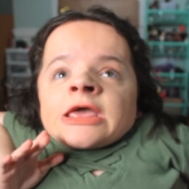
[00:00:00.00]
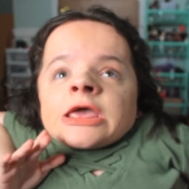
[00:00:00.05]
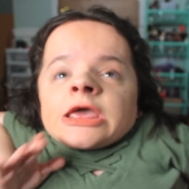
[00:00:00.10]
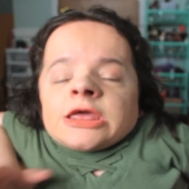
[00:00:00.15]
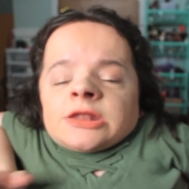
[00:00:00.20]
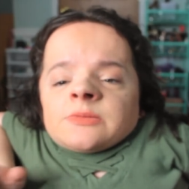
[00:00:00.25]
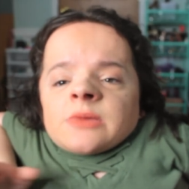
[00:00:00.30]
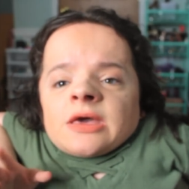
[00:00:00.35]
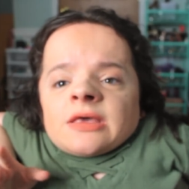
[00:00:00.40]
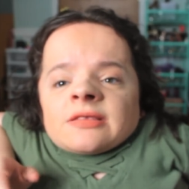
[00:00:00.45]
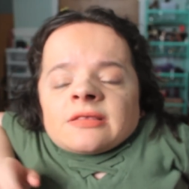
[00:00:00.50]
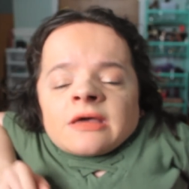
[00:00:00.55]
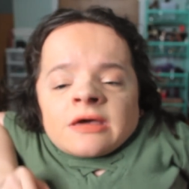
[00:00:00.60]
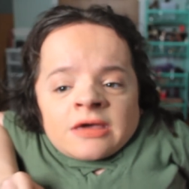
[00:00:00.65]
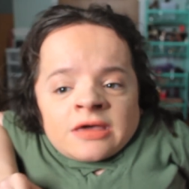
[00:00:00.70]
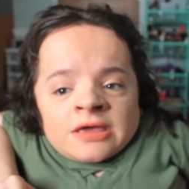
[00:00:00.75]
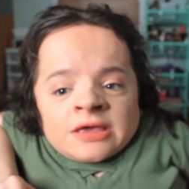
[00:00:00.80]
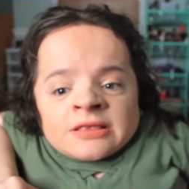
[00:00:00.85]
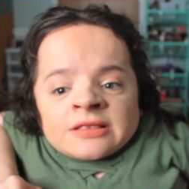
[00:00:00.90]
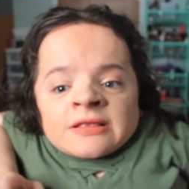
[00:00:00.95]
in my
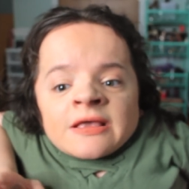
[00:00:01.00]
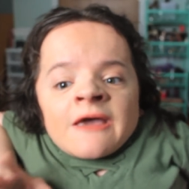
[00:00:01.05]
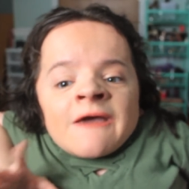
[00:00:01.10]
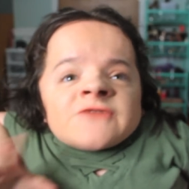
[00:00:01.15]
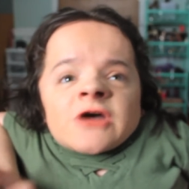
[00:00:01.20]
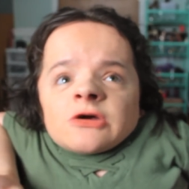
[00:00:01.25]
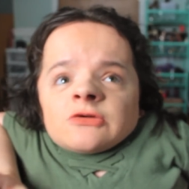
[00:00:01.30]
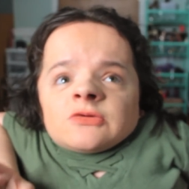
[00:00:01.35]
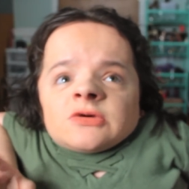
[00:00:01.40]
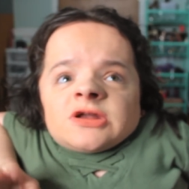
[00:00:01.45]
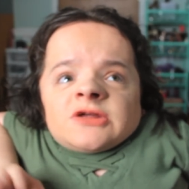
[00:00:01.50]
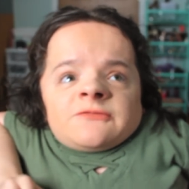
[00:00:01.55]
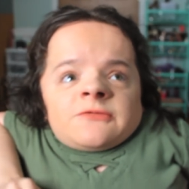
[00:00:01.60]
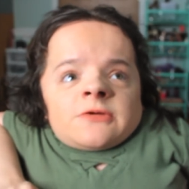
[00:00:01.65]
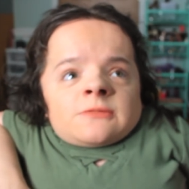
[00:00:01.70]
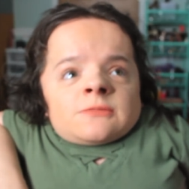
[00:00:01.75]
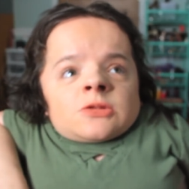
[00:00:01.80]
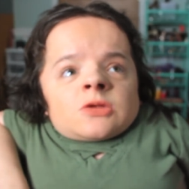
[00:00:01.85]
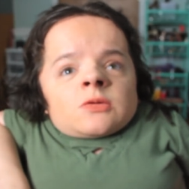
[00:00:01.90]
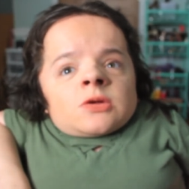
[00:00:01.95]
size. Found one at
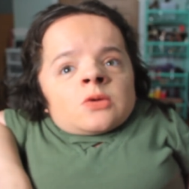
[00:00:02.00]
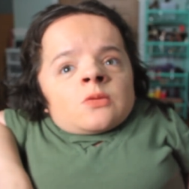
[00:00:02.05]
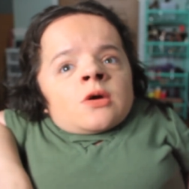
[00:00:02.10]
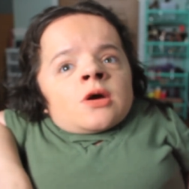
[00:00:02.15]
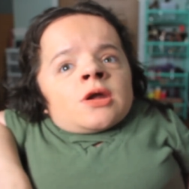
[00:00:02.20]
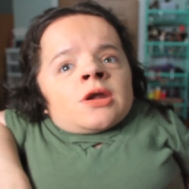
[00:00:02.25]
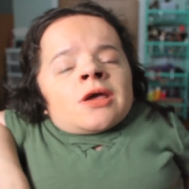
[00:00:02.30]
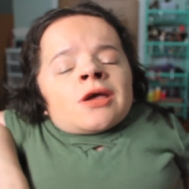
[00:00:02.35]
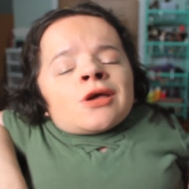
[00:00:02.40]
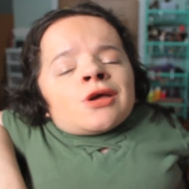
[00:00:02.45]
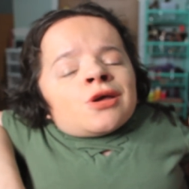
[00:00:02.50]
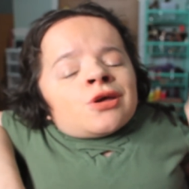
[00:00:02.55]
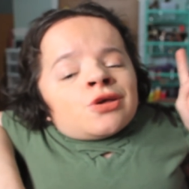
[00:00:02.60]
Forever 21.